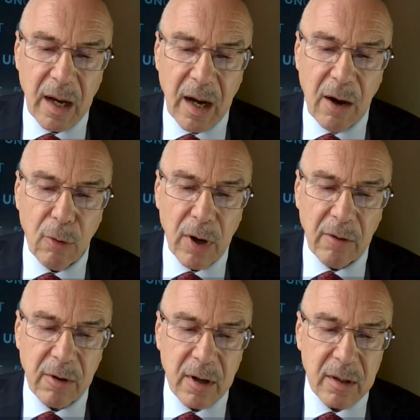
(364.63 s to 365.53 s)

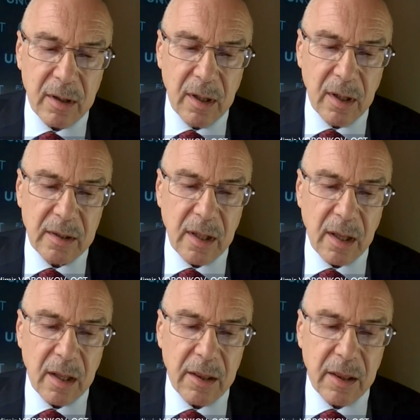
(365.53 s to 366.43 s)
However,
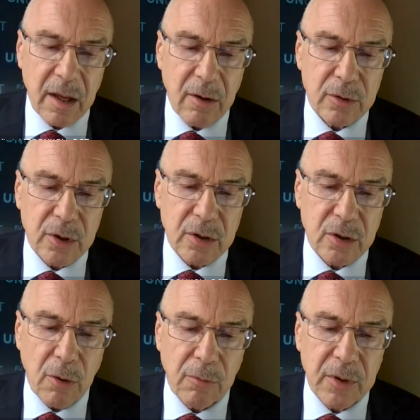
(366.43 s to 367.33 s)

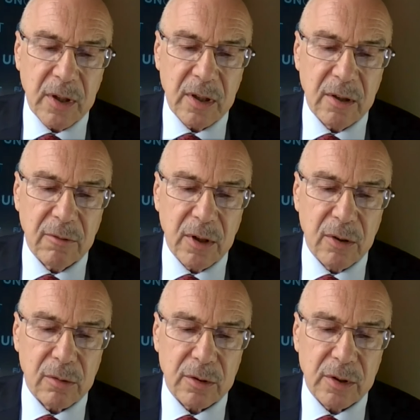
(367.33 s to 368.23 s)
thousands of
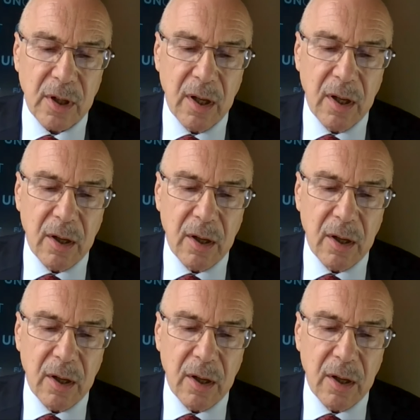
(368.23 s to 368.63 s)
individuals